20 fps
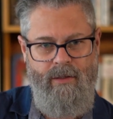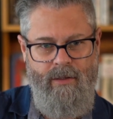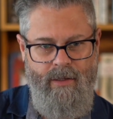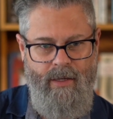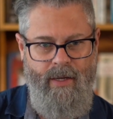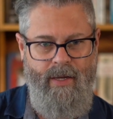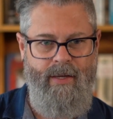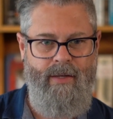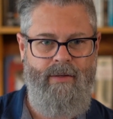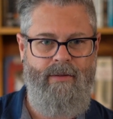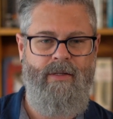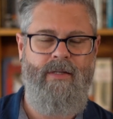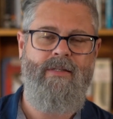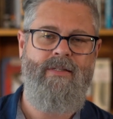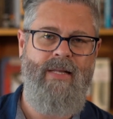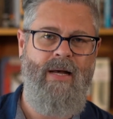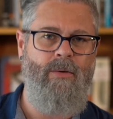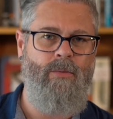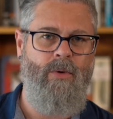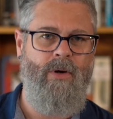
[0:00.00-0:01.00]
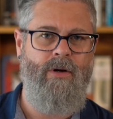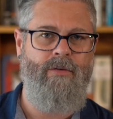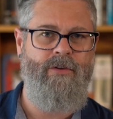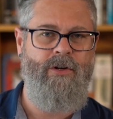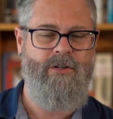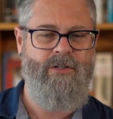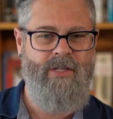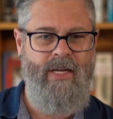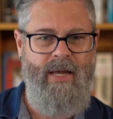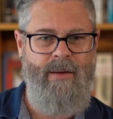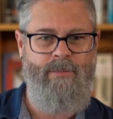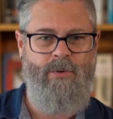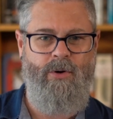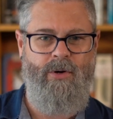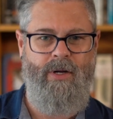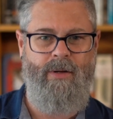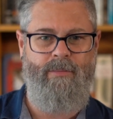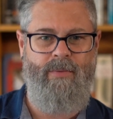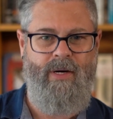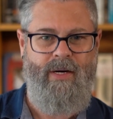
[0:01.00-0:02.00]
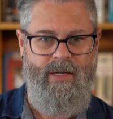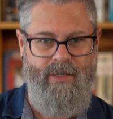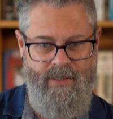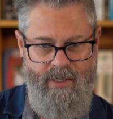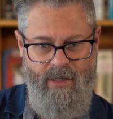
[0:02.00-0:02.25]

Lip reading: "Hey, is that one of your skateboarding buddies?